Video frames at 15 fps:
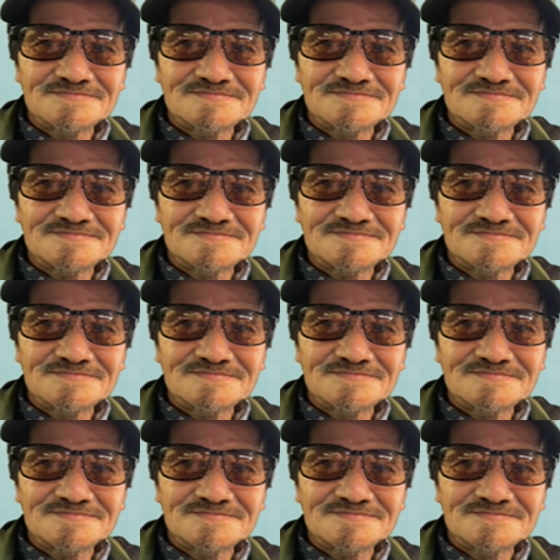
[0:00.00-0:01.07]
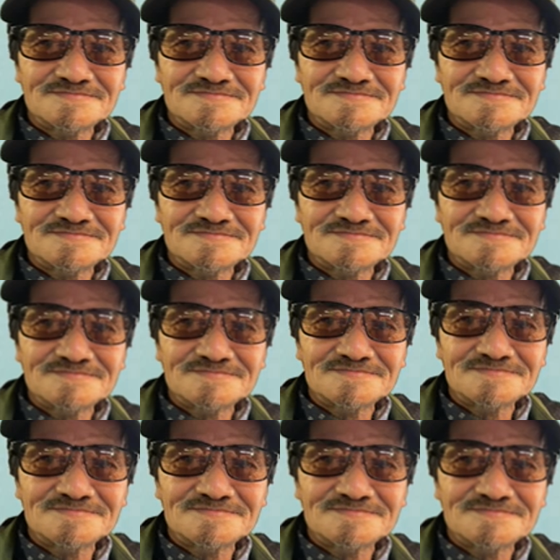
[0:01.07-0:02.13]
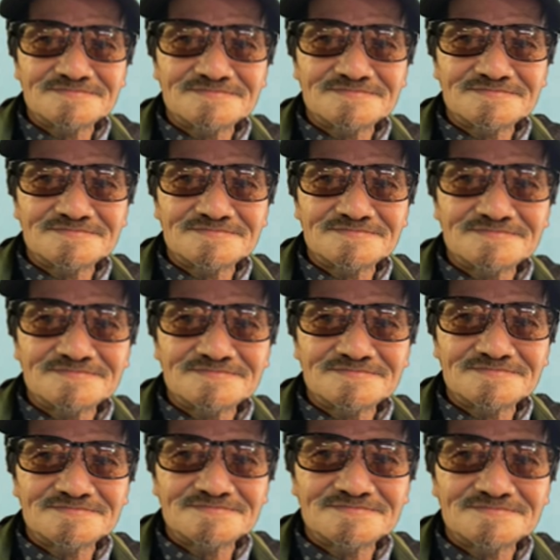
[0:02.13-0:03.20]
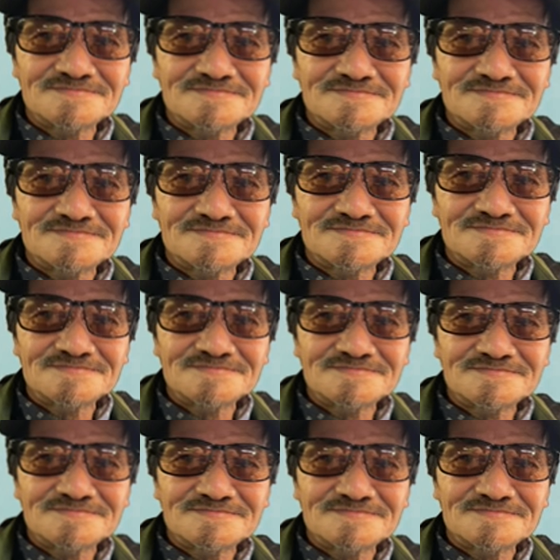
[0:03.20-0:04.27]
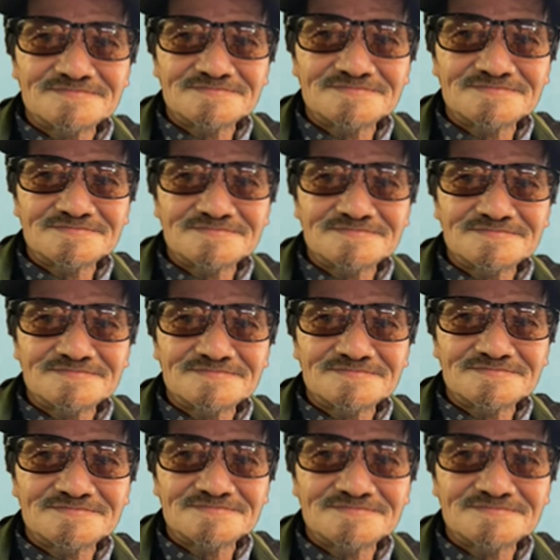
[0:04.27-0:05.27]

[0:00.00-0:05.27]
[no speech]